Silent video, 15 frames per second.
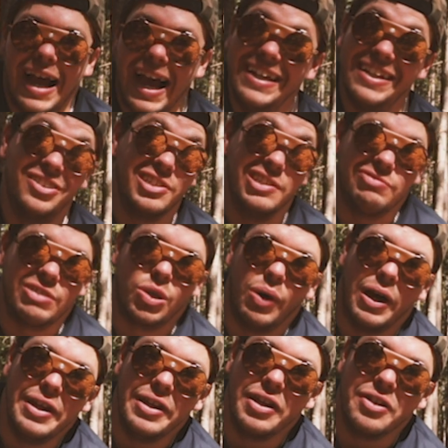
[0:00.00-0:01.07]
and it doesn't
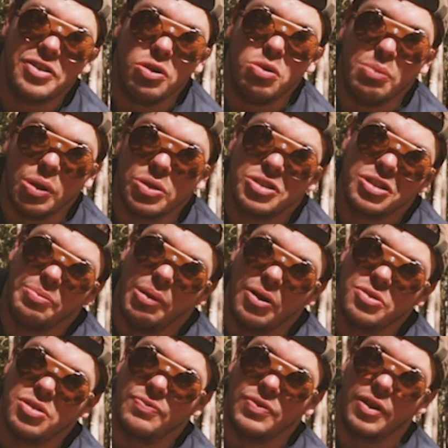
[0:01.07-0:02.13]
require you to do much, to be
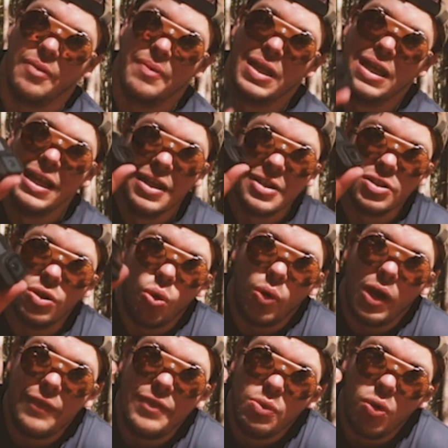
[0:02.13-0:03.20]
honest with you. So
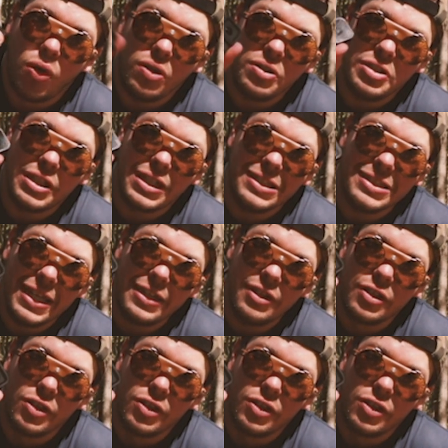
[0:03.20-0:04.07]
if you want, you can take a